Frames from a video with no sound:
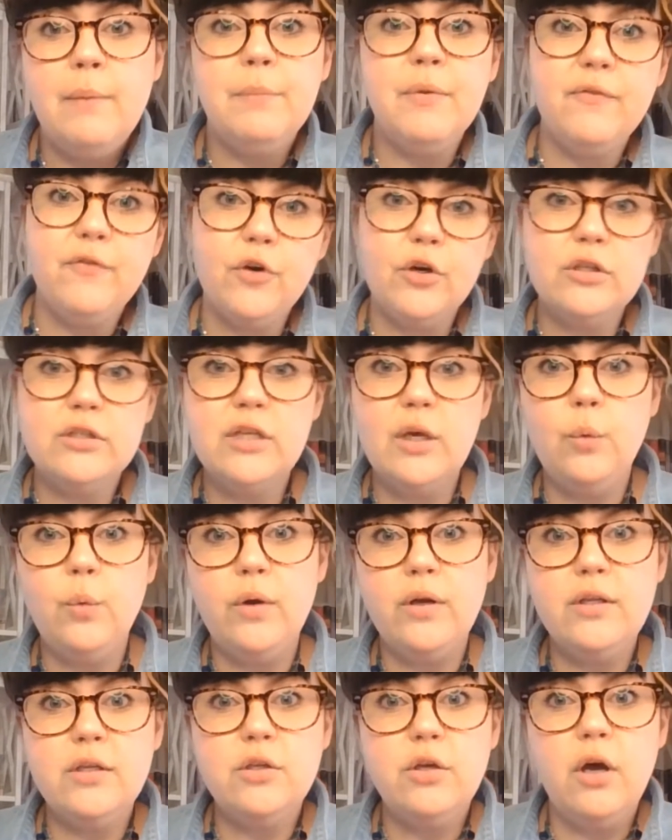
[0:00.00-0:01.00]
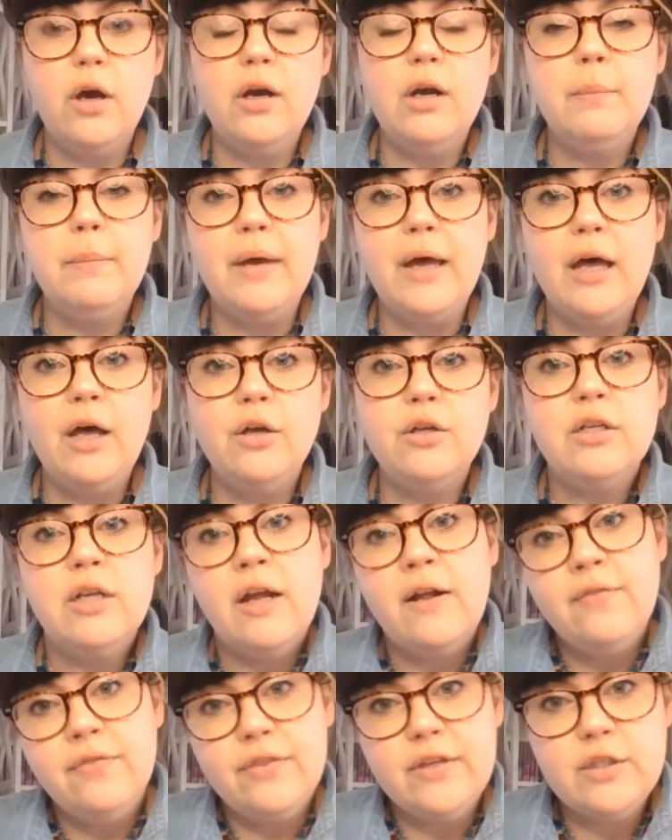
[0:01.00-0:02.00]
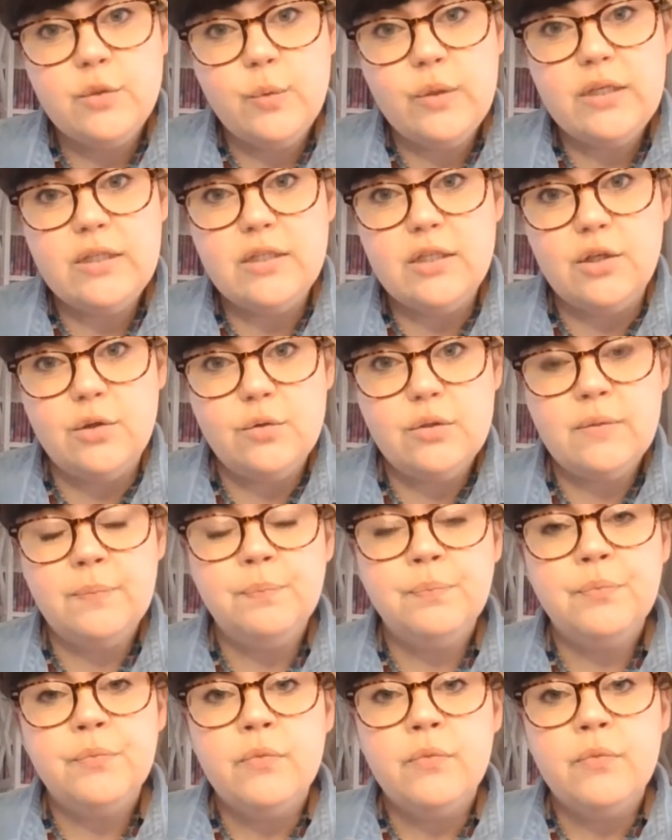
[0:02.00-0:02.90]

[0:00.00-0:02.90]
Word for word: But first, I wanted to talk about this week's news.